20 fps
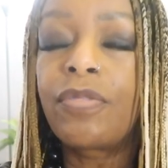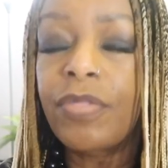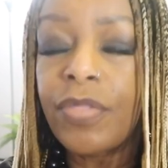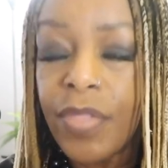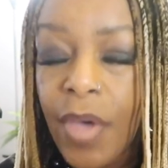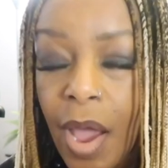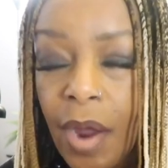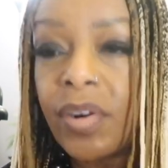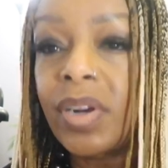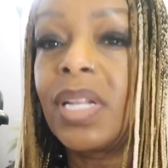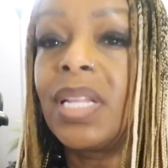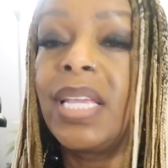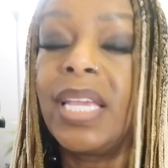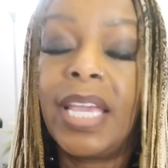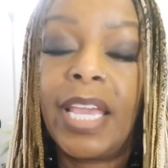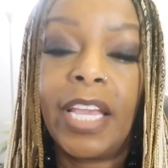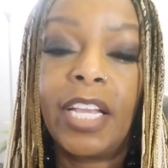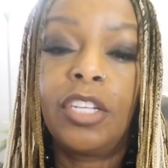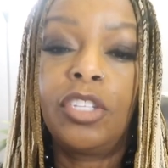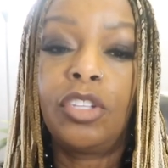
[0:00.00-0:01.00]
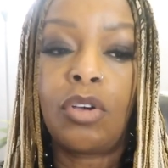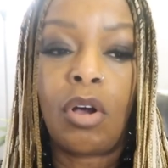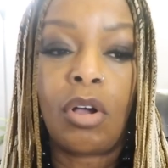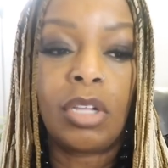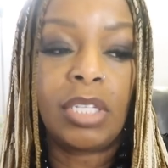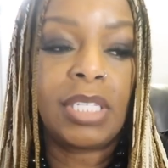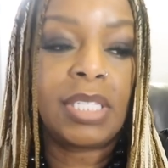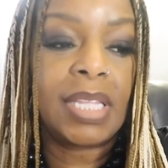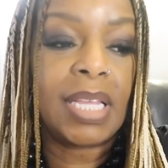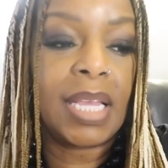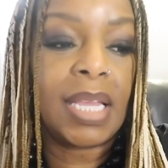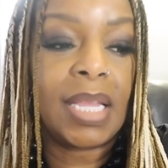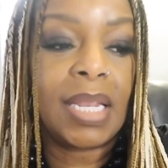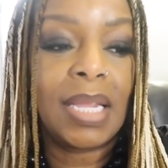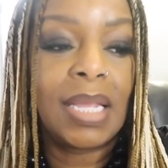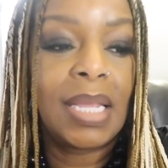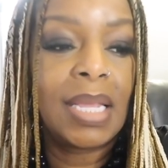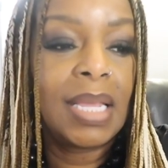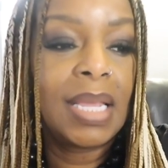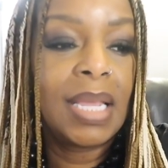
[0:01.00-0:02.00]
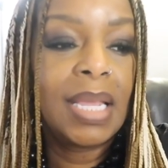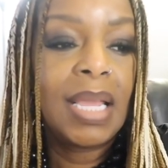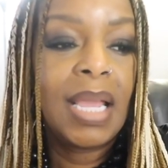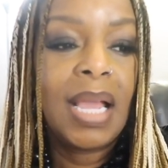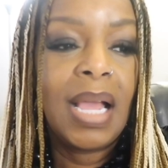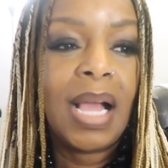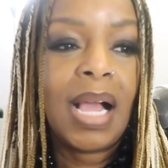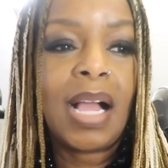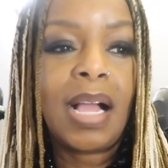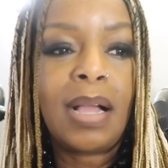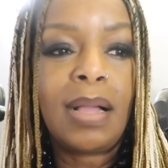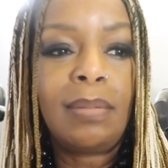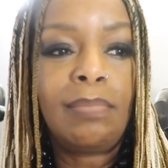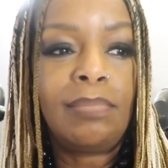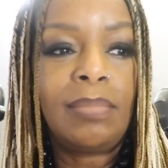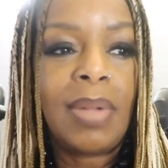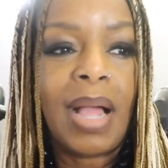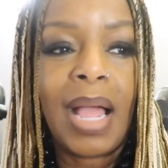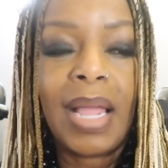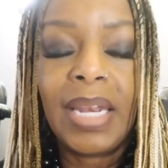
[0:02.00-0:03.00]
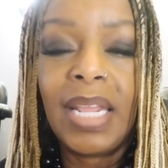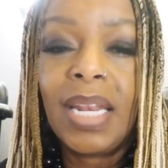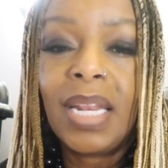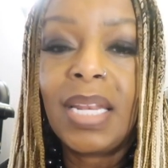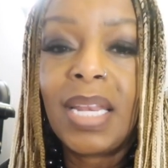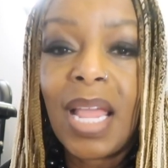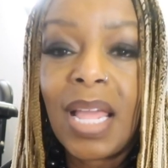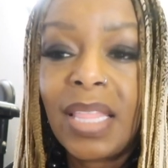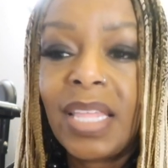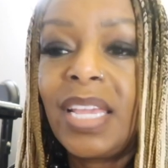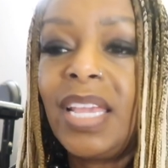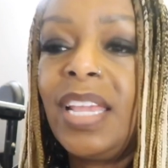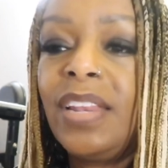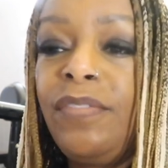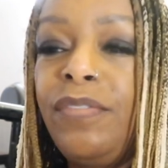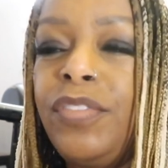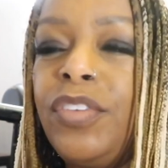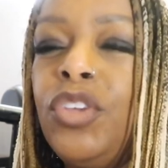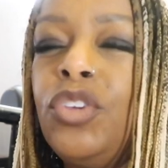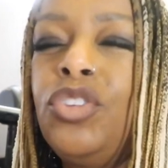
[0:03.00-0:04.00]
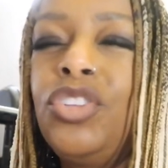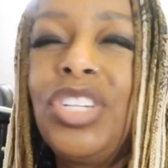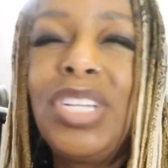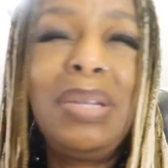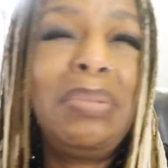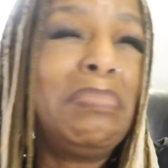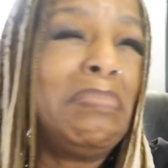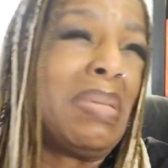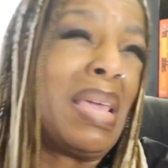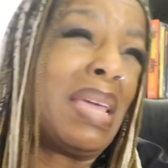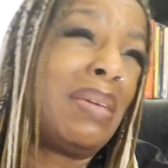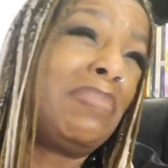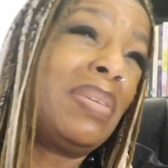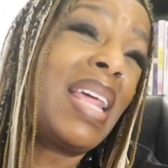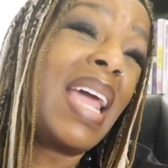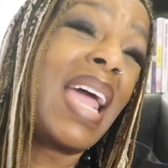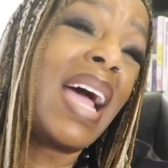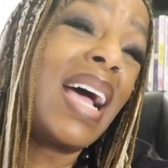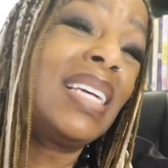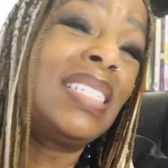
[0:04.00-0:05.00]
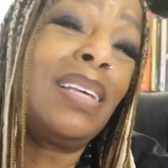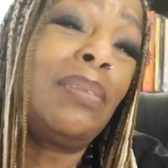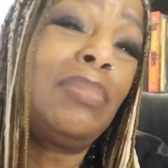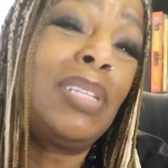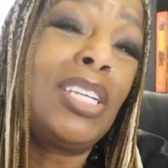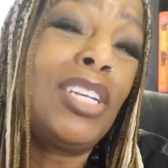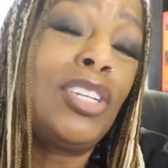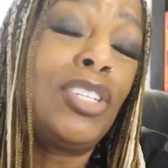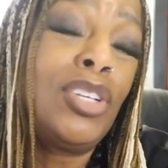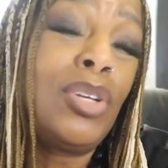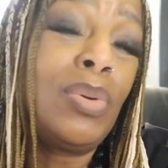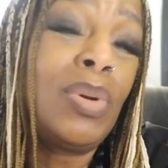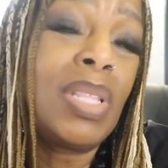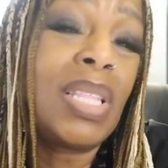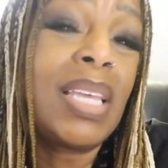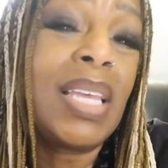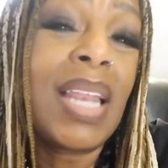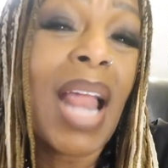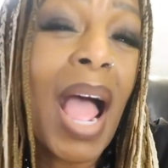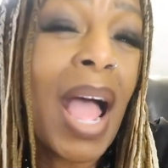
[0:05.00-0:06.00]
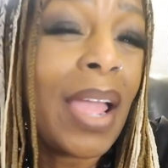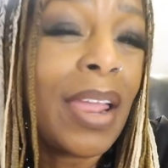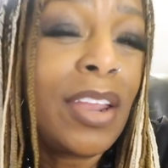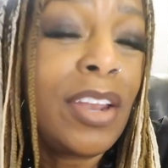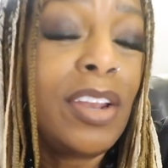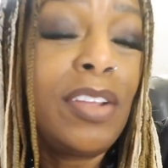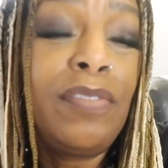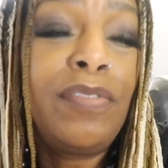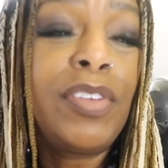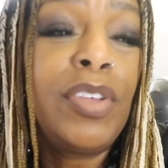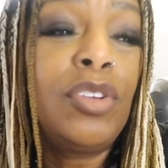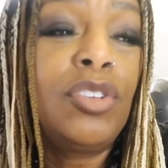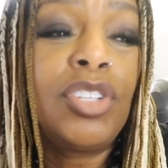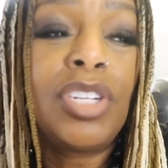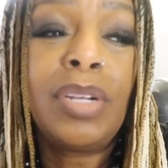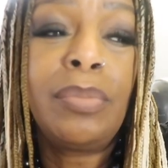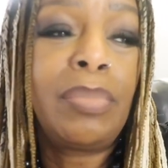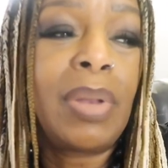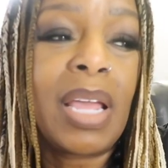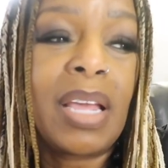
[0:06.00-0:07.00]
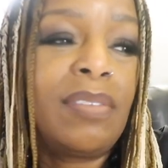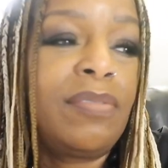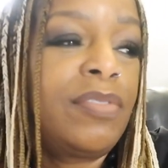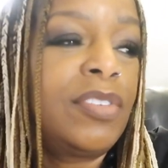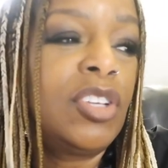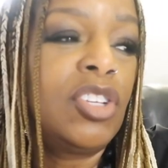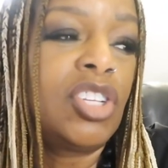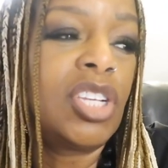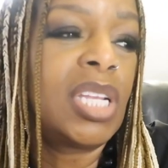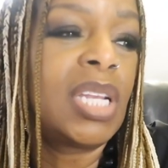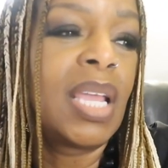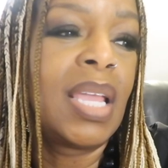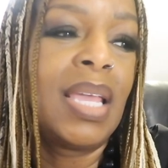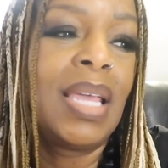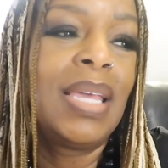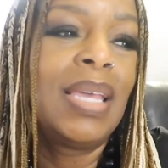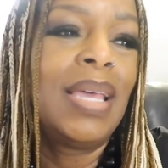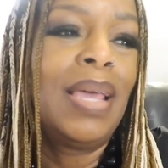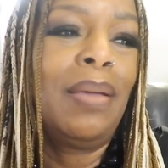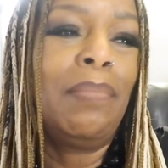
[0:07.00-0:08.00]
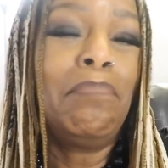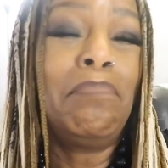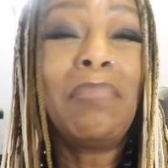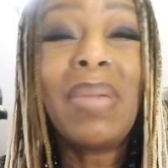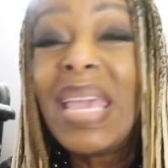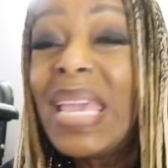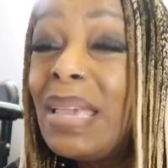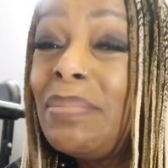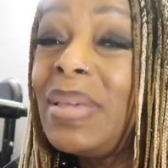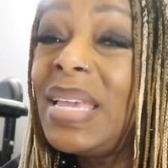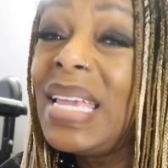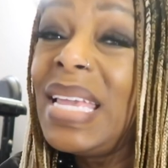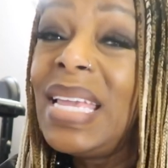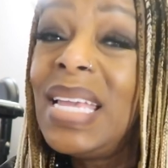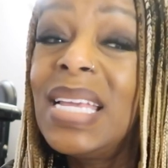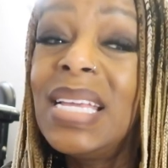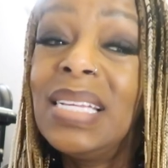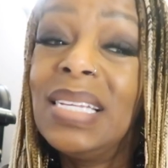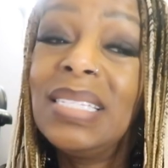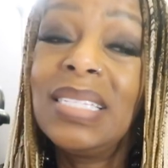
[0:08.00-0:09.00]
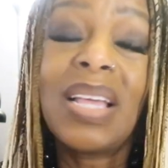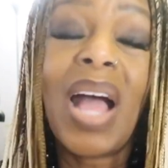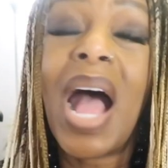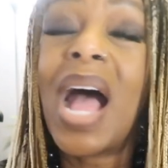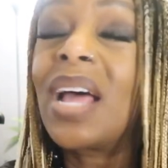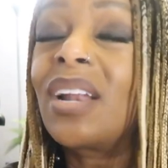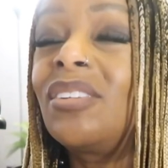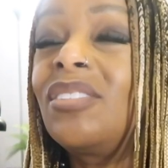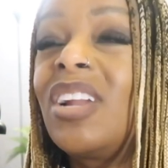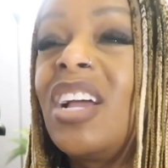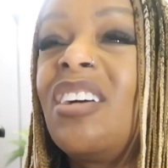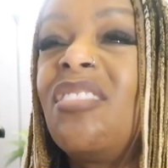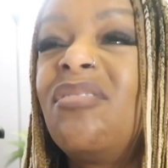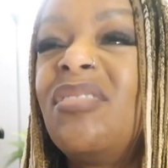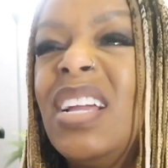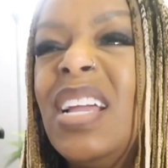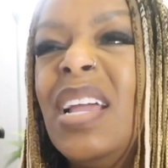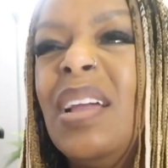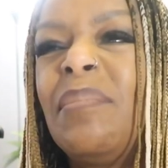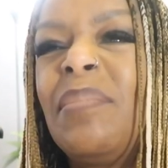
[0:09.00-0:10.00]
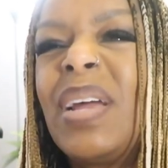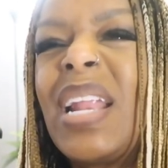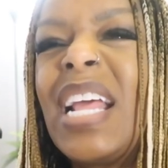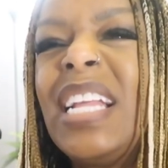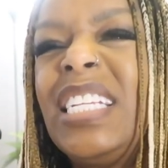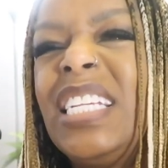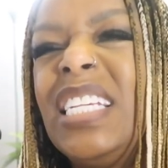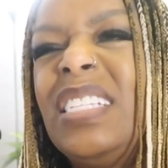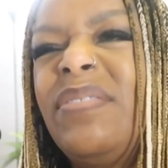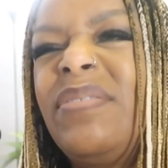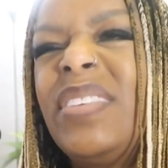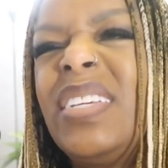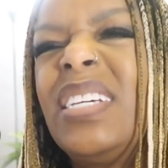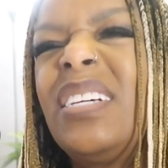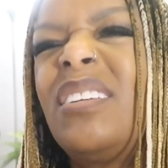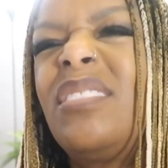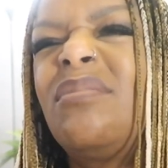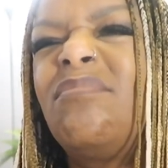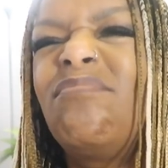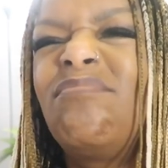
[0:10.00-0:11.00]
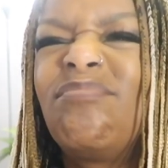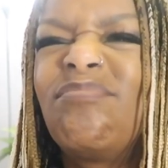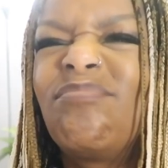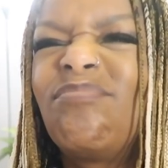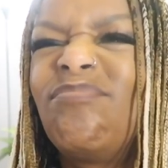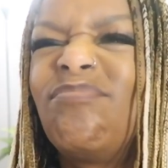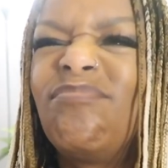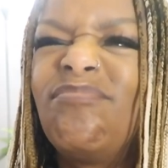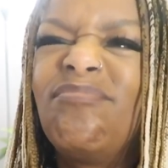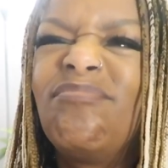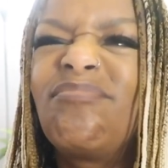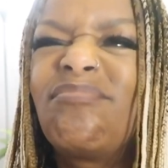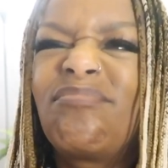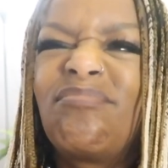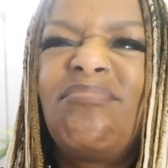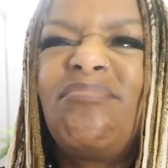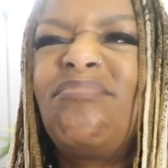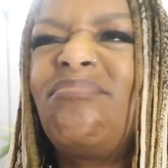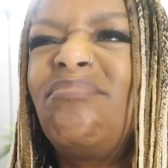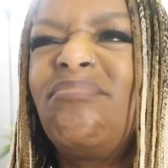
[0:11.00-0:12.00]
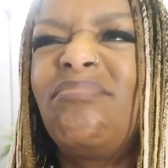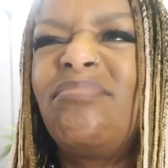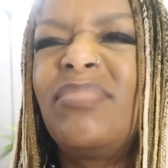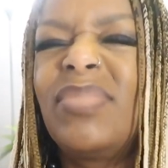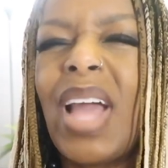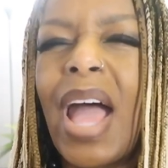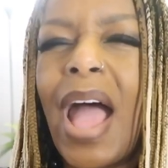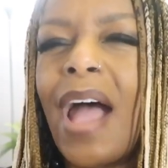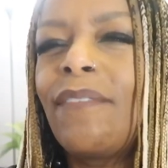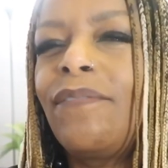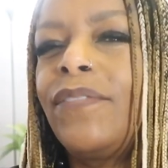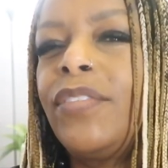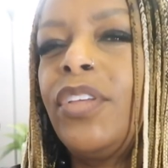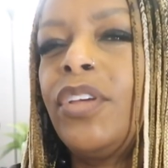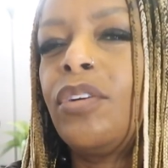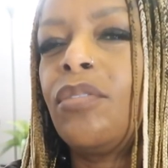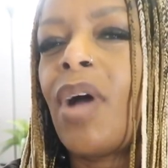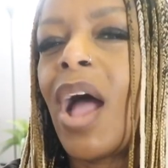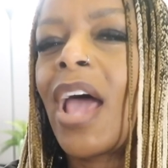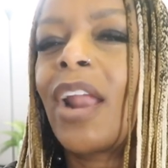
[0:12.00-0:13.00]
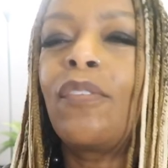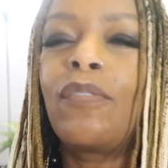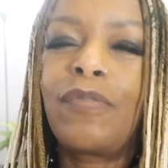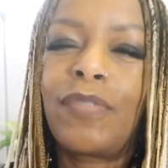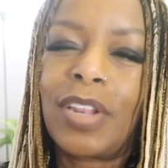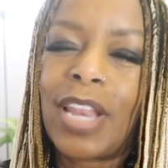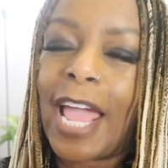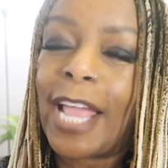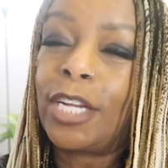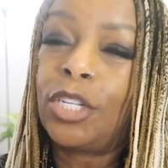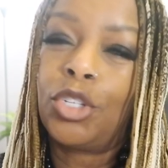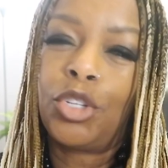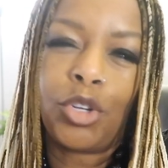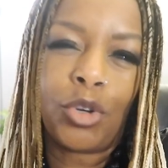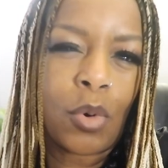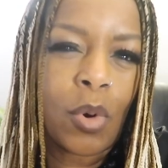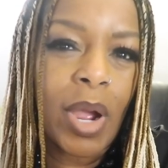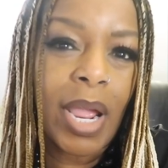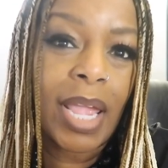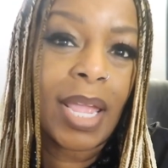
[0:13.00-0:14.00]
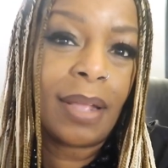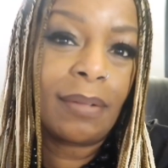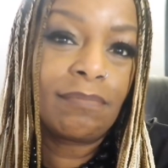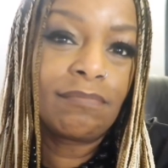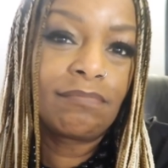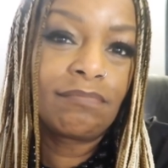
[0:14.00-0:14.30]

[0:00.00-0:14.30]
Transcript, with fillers: thoroughly exhausted. Um, I need another infusion. Maybe that has something to do with it. Iron infusion, blood infusion. Maybe. So I don't know. But I just feel, mm, I feel, I don't feel like joy.